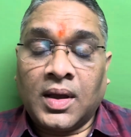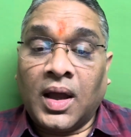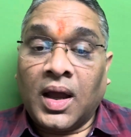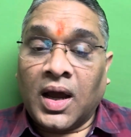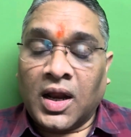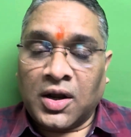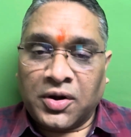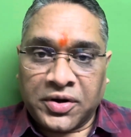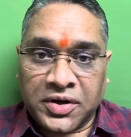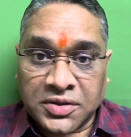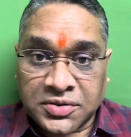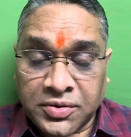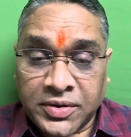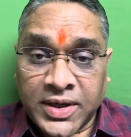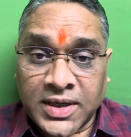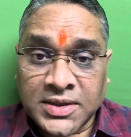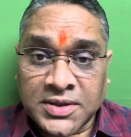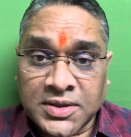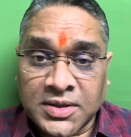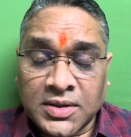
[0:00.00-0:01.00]
Hello dear
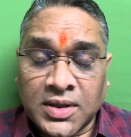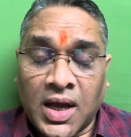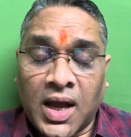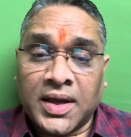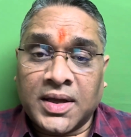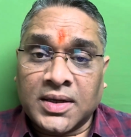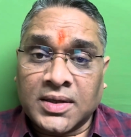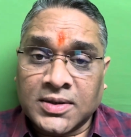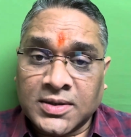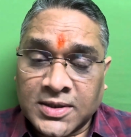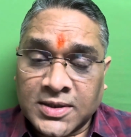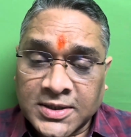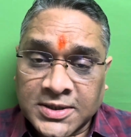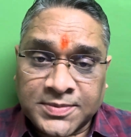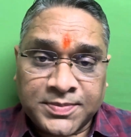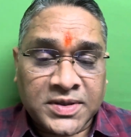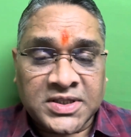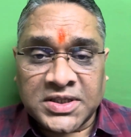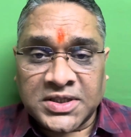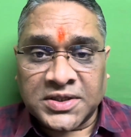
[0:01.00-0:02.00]
students, this
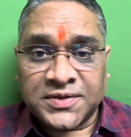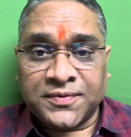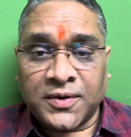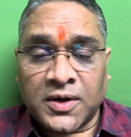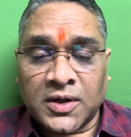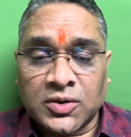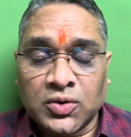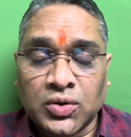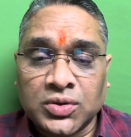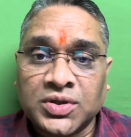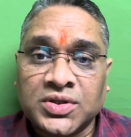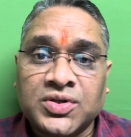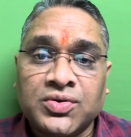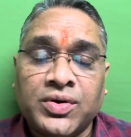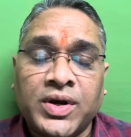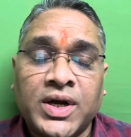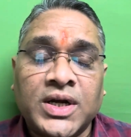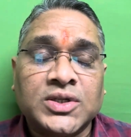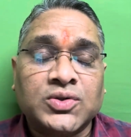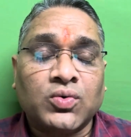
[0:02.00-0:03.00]
message is for those
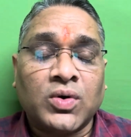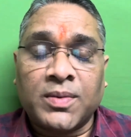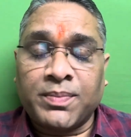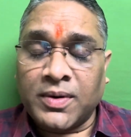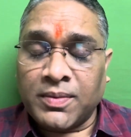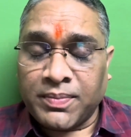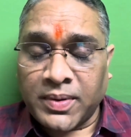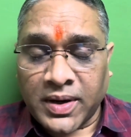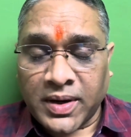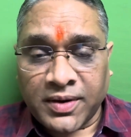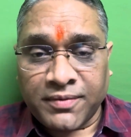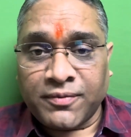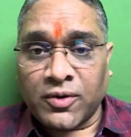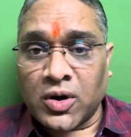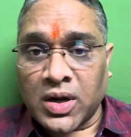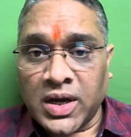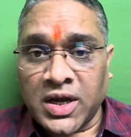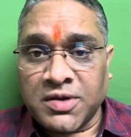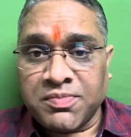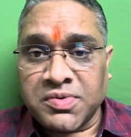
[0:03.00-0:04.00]
students who are preparing for
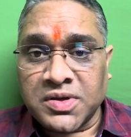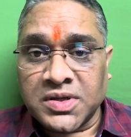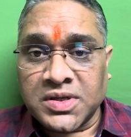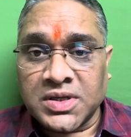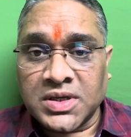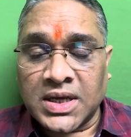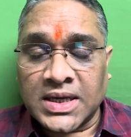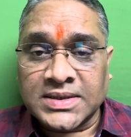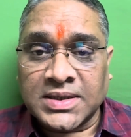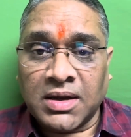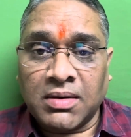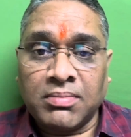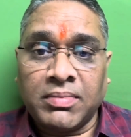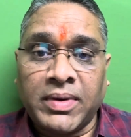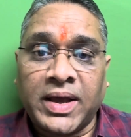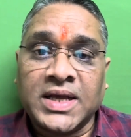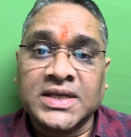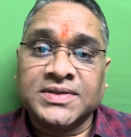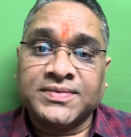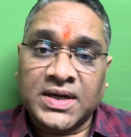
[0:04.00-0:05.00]
NEET PG exam
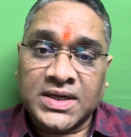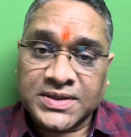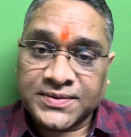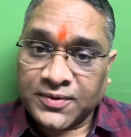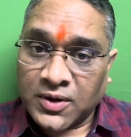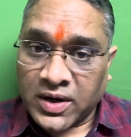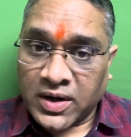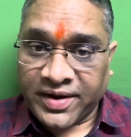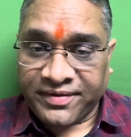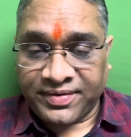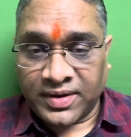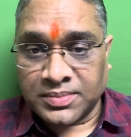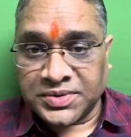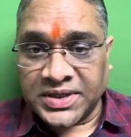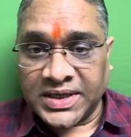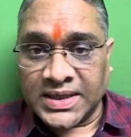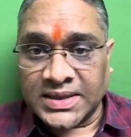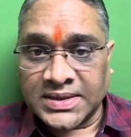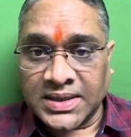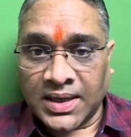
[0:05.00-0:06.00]
as well as for FMGE
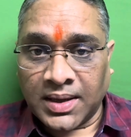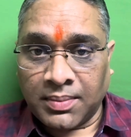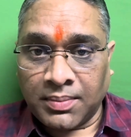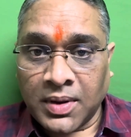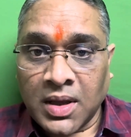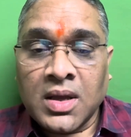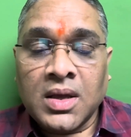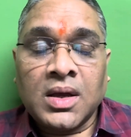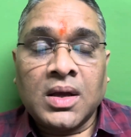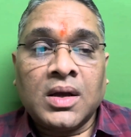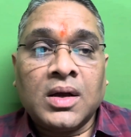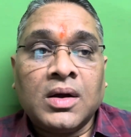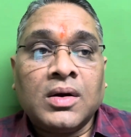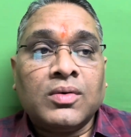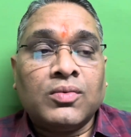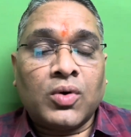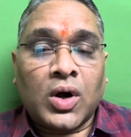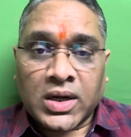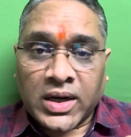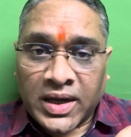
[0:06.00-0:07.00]
exam.
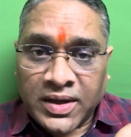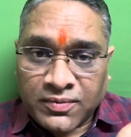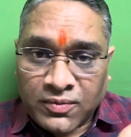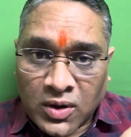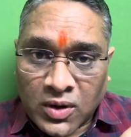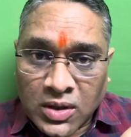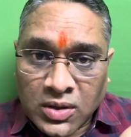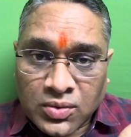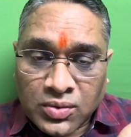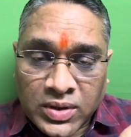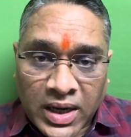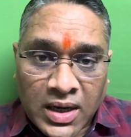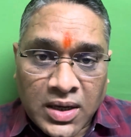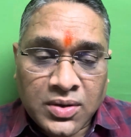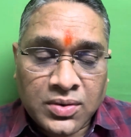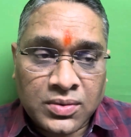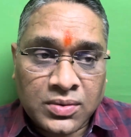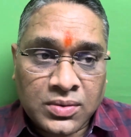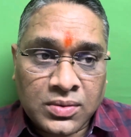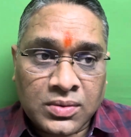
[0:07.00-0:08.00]
What I want to tell
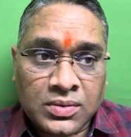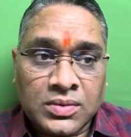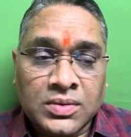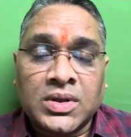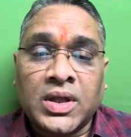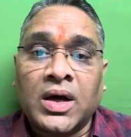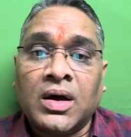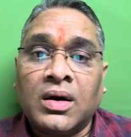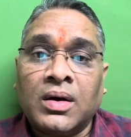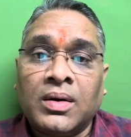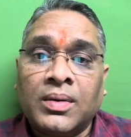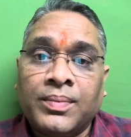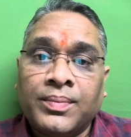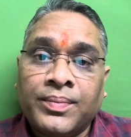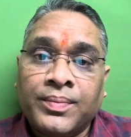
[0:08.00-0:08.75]
you, the